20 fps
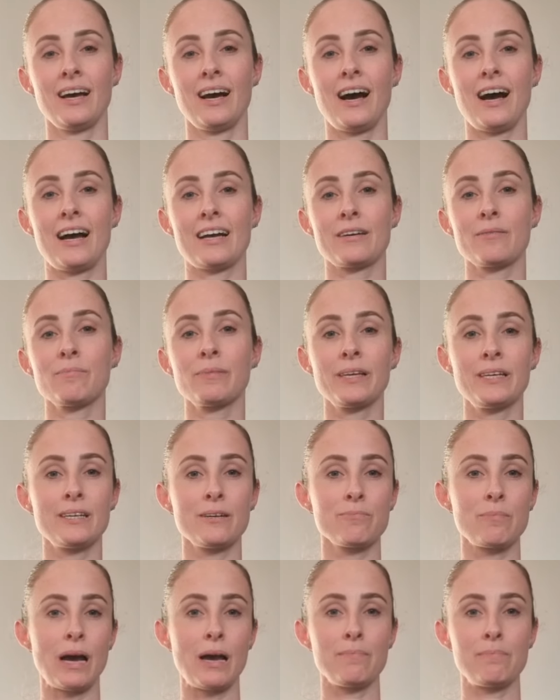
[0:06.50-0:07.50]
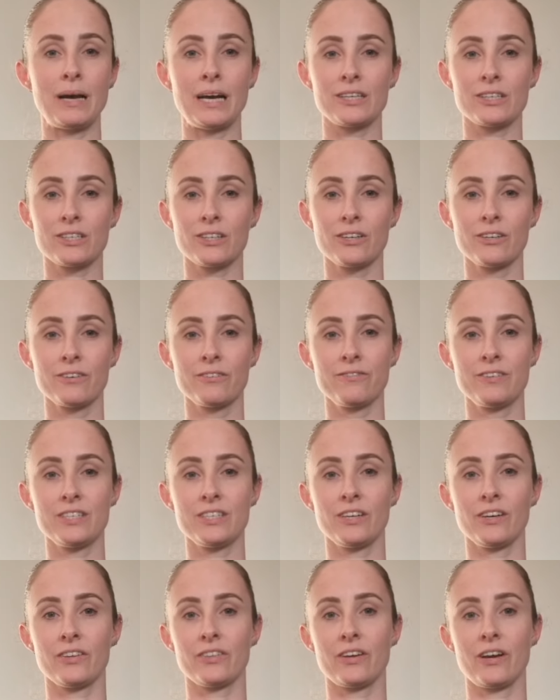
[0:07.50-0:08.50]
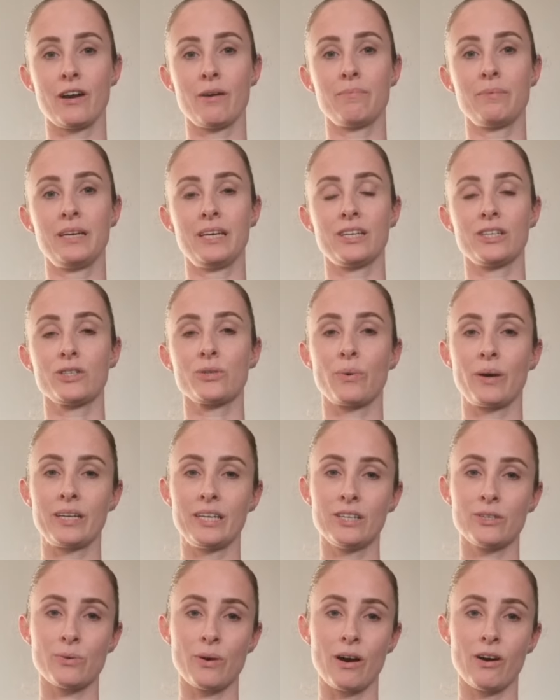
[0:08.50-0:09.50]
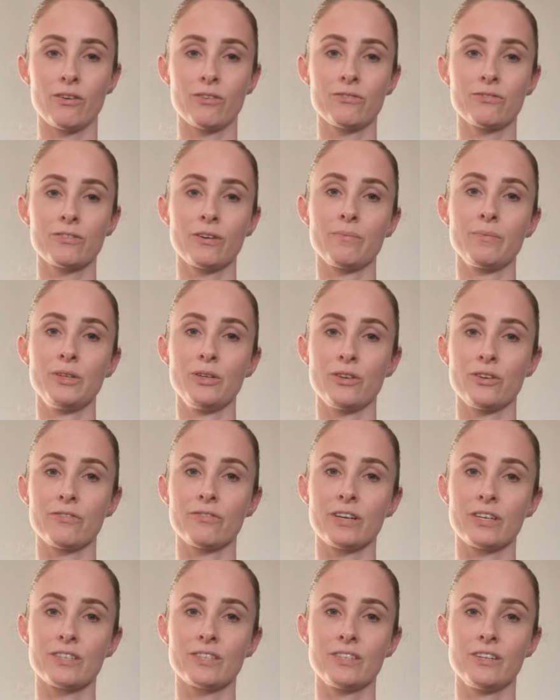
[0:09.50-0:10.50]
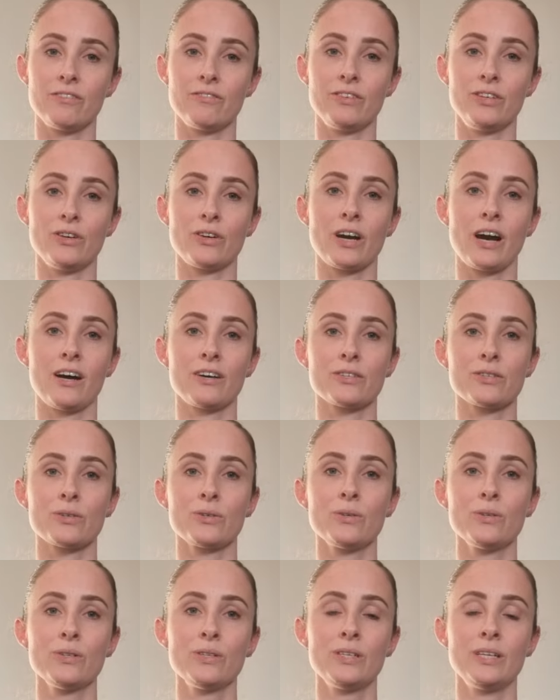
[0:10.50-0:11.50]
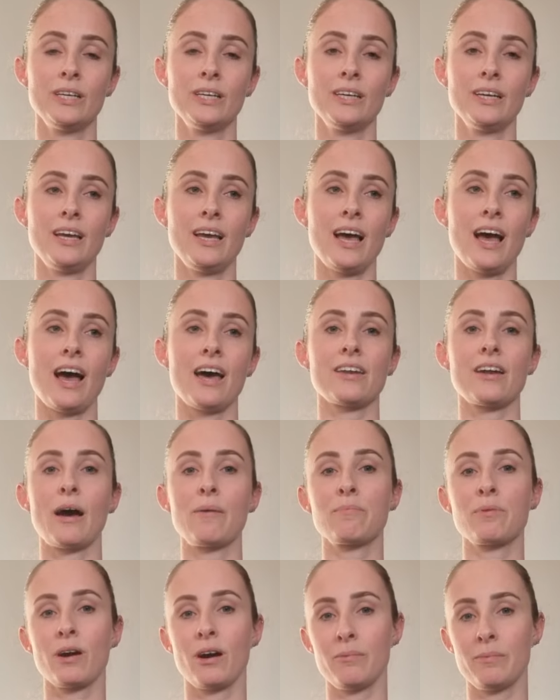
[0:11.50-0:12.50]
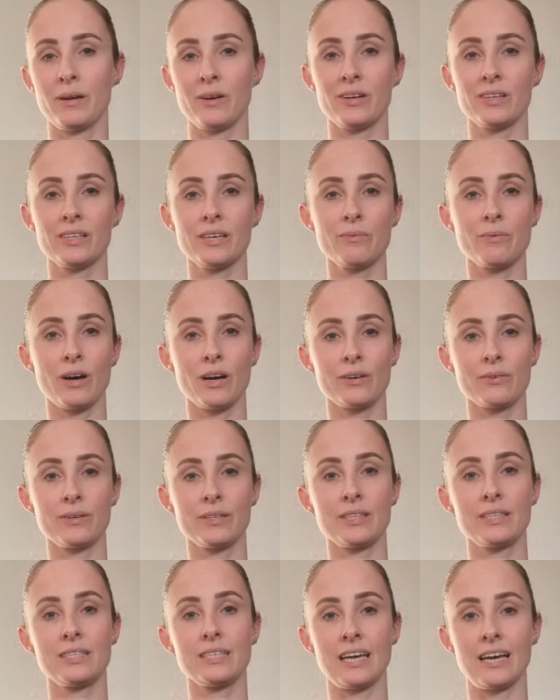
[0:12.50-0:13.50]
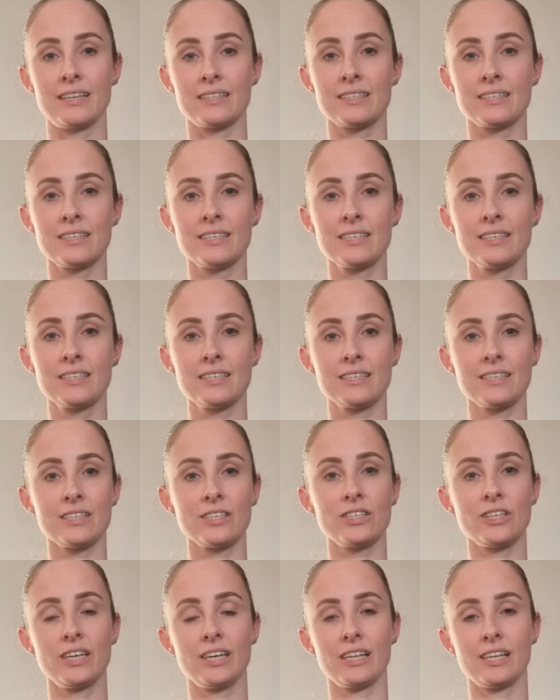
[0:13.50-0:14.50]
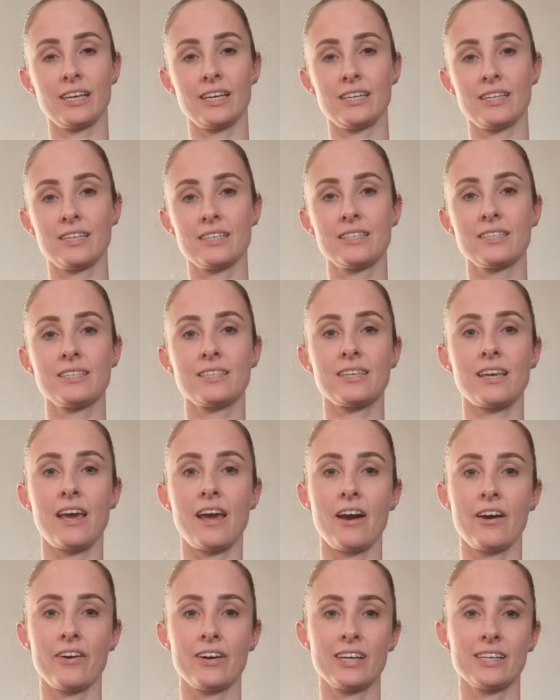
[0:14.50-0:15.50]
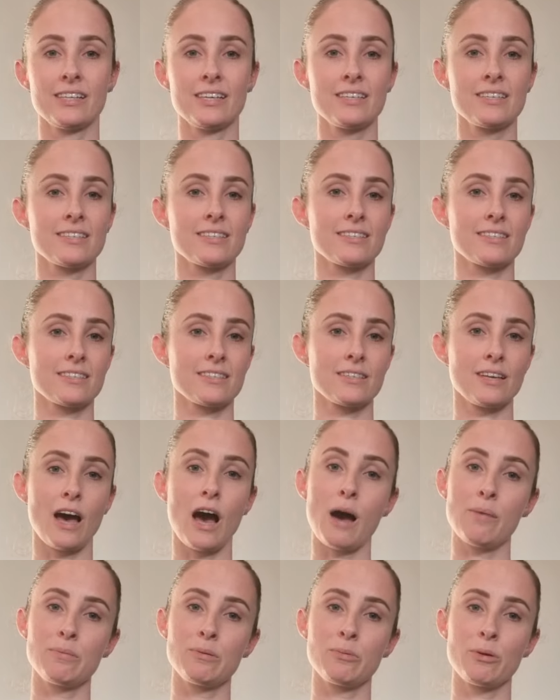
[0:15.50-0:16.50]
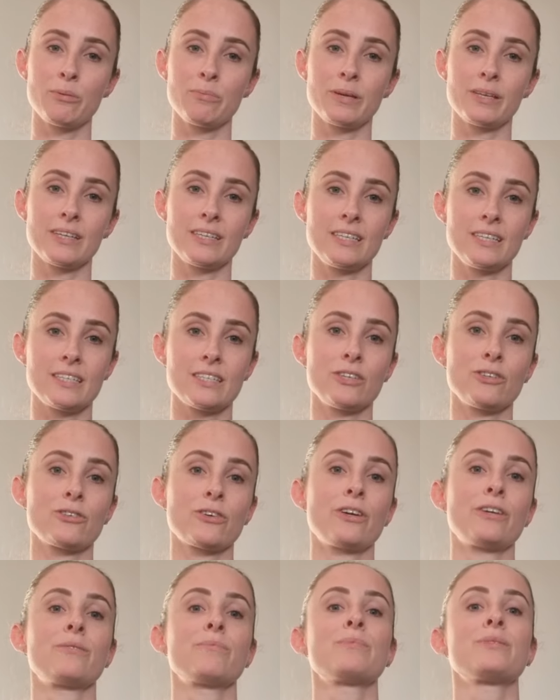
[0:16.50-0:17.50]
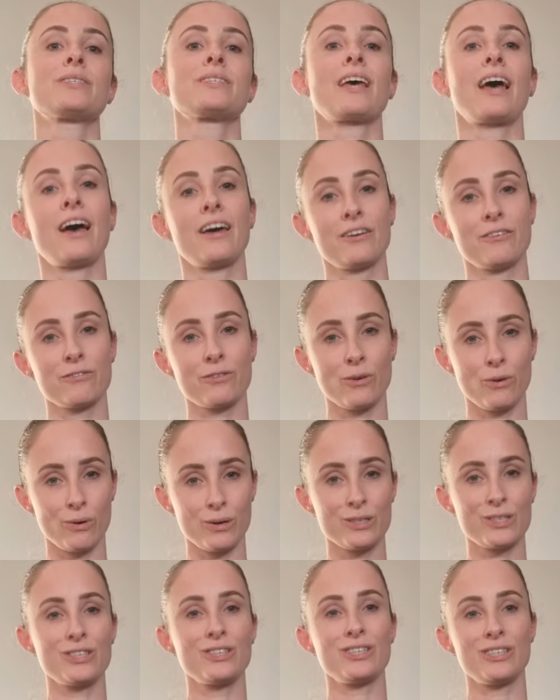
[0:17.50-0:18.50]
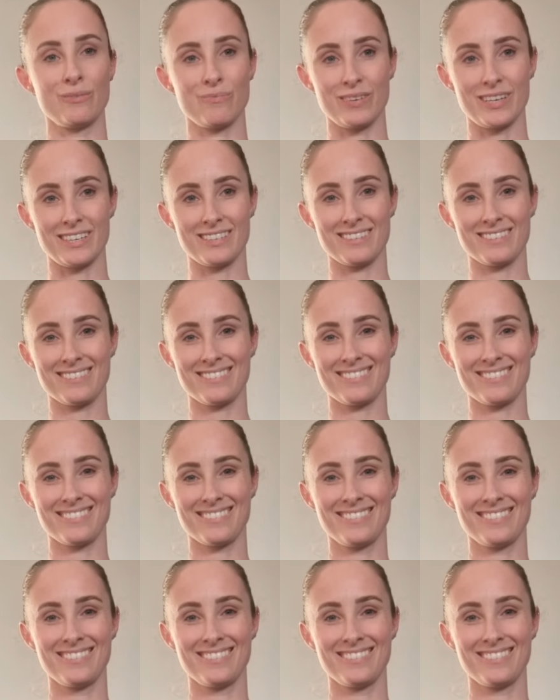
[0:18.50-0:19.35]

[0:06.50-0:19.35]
I completed my Bachelor of Physiotherapy in 2012 from the University of Newcastle, and I primarily work with dancers, cheerleaders, aerialists, hypermobility syndromes, and of course, gymnasts.